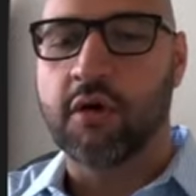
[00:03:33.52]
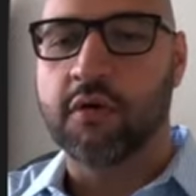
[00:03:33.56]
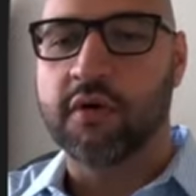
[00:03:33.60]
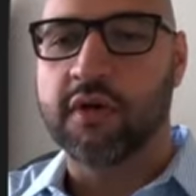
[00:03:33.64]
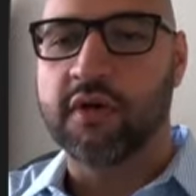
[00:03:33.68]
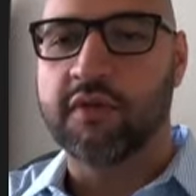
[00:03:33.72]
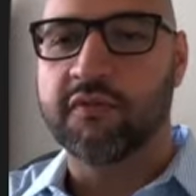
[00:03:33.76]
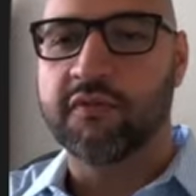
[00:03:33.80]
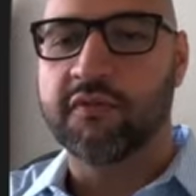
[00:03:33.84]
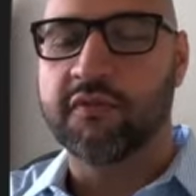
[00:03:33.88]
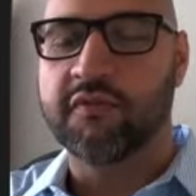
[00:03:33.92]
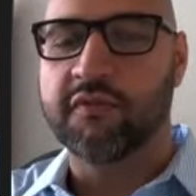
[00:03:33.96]

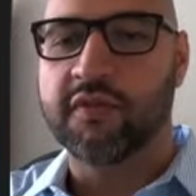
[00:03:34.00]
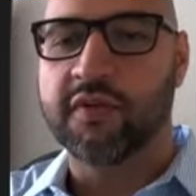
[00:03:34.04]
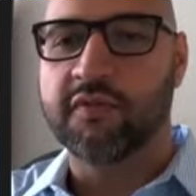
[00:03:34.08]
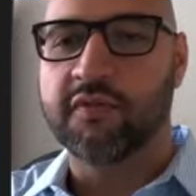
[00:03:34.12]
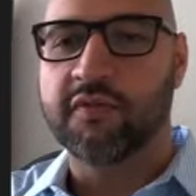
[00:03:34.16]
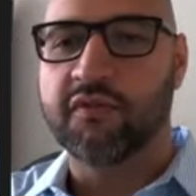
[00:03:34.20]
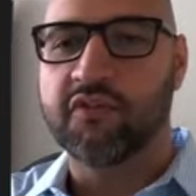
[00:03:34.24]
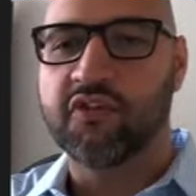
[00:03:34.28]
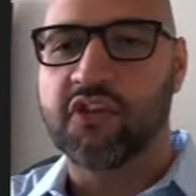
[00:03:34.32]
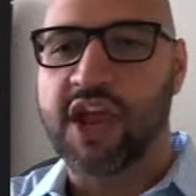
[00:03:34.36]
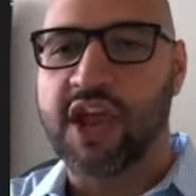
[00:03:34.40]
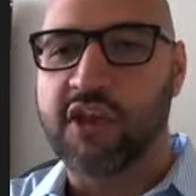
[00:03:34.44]
So
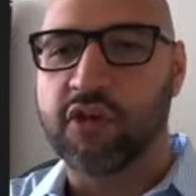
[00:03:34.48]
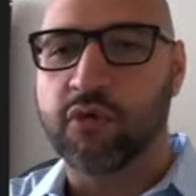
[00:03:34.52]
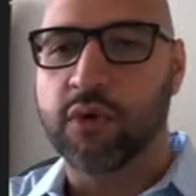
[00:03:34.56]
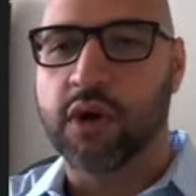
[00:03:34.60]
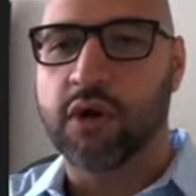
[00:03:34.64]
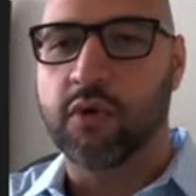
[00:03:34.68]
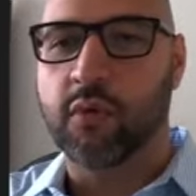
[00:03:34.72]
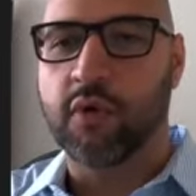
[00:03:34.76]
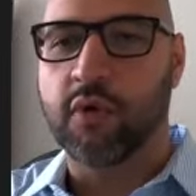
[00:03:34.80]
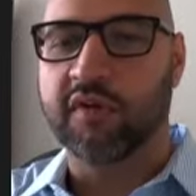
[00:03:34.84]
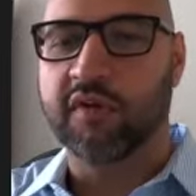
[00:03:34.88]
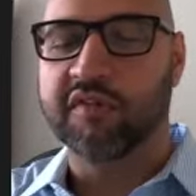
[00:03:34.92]
if
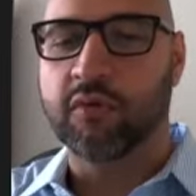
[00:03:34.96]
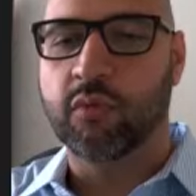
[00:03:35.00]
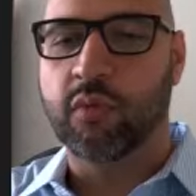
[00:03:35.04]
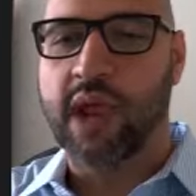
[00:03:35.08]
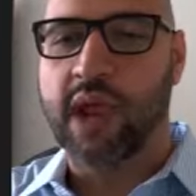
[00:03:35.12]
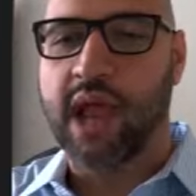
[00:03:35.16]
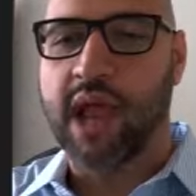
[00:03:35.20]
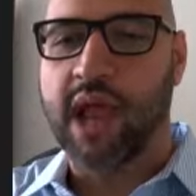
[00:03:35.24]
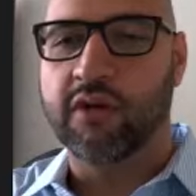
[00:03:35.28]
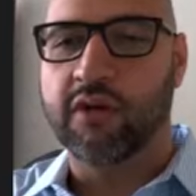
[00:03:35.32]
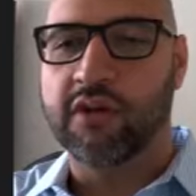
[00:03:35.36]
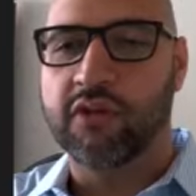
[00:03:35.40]
January
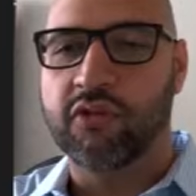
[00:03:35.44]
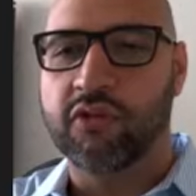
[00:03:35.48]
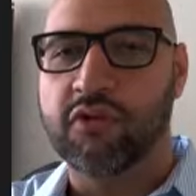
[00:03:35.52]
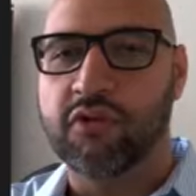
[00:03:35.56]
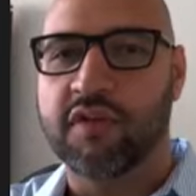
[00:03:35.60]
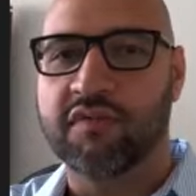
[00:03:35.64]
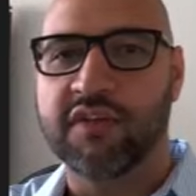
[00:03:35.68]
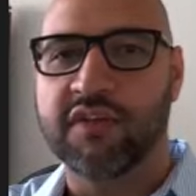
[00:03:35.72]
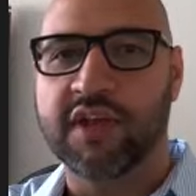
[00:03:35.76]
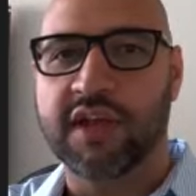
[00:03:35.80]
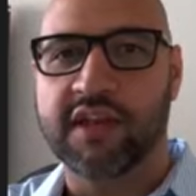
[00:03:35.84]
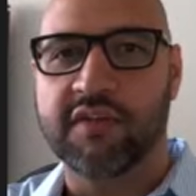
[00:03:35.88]
rolls
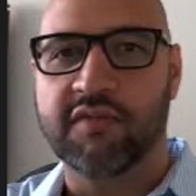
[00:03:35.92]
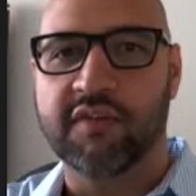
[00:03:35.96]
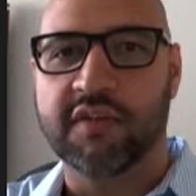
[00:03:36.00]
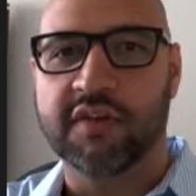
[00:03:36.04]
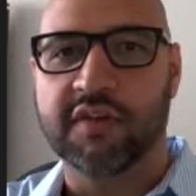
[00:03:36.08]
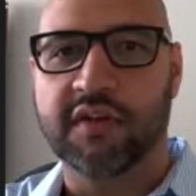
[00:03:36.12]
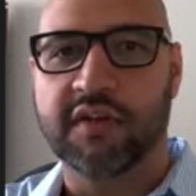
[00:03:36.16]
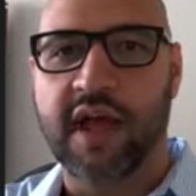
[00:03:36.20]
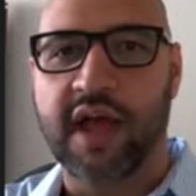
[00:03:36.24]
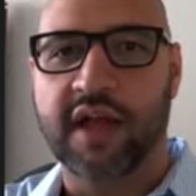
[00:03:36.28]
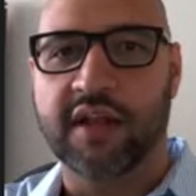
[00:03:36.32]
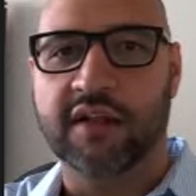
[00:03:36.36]
around and you have
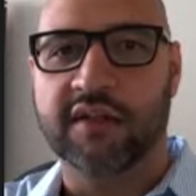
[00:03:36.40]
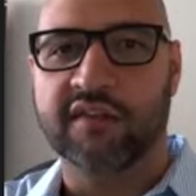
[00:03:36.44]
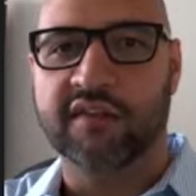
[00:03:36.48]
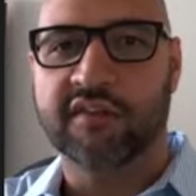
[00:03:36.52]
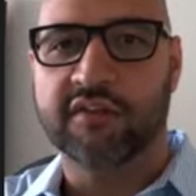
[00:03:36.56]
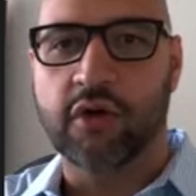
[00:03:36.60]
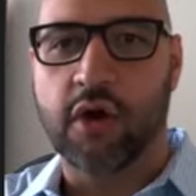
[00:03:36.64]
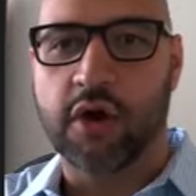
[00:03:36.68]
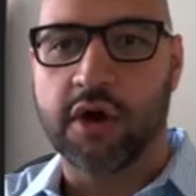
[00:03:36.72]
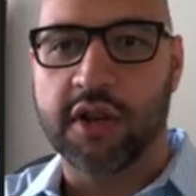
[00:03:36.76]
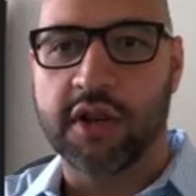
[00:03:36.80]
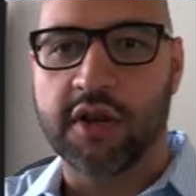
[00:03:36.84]
not even
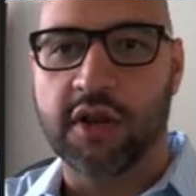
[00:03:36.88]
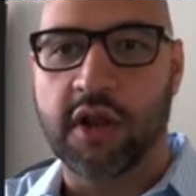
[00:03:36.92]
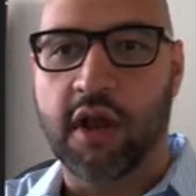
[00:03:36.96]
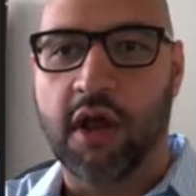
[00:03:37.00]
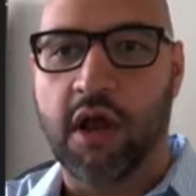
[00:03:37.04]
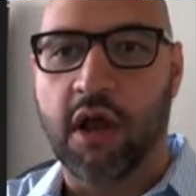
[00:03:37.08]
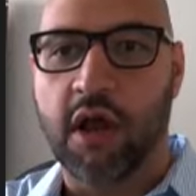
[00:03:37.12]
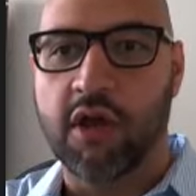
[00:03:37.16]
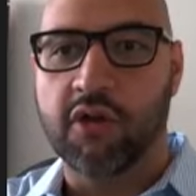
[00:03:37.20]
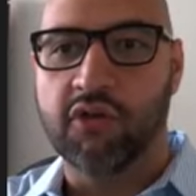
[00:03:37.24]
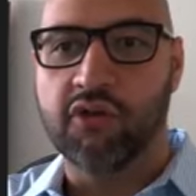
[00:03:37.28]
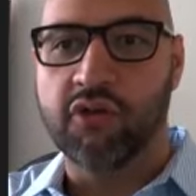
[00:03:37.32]
gotten
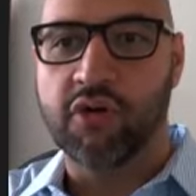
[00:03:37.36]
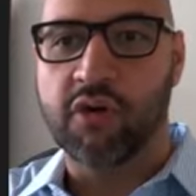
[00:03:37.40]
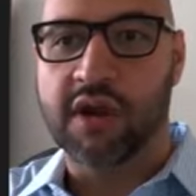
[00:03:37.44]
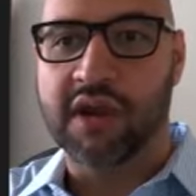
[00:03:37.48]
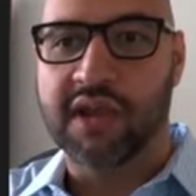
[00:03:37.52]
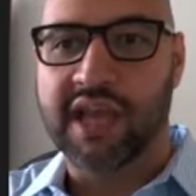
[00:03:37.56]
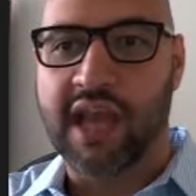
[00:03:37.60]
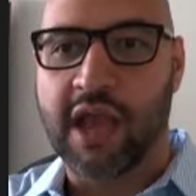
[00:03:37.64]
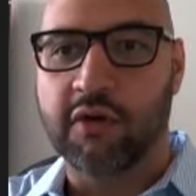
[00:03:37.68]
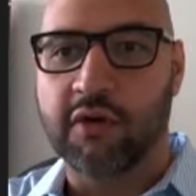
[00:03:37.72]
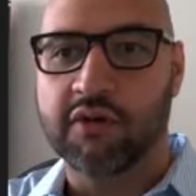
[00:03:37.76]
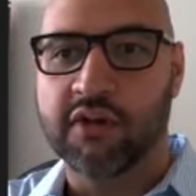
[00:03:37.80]
started
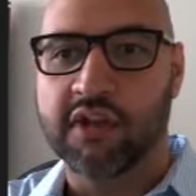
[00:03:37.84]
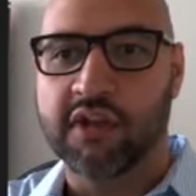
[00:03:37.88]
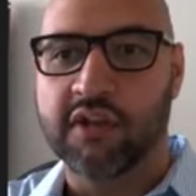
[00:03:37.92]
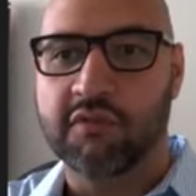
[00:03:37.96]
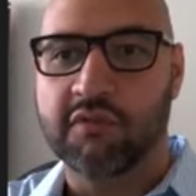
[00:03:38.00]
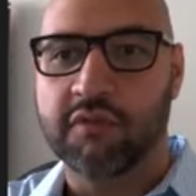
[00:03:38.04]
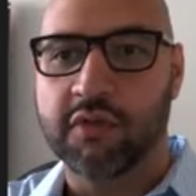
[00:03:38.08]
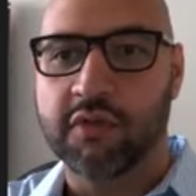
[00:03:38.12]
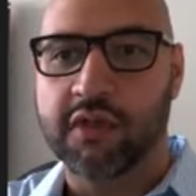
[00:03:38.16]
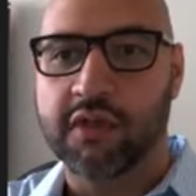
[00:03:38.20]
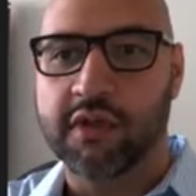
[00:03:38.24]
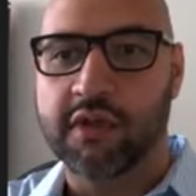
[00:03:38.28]
on your
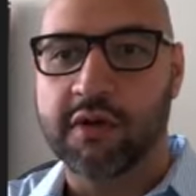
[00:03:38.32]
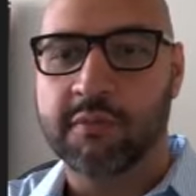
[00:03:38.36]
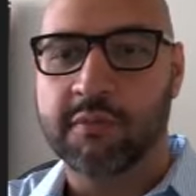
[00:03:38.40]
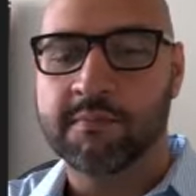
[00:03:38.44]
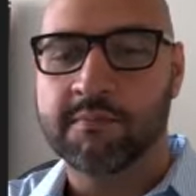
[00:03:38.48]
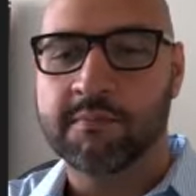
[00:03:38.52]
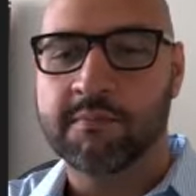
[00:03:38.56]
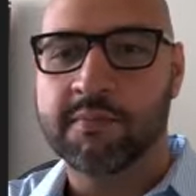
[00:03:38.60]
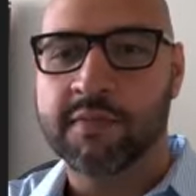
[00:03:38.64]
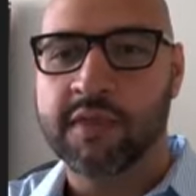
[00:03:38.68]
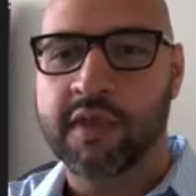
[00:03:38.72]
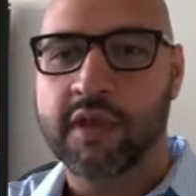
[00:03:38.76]
accounting for the
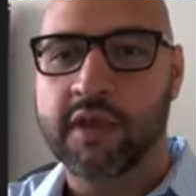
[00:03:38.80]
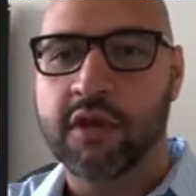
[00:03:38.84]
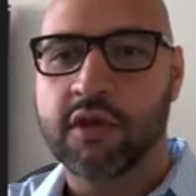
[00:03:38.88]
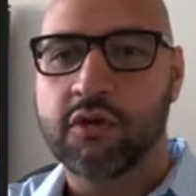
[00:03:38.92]
year,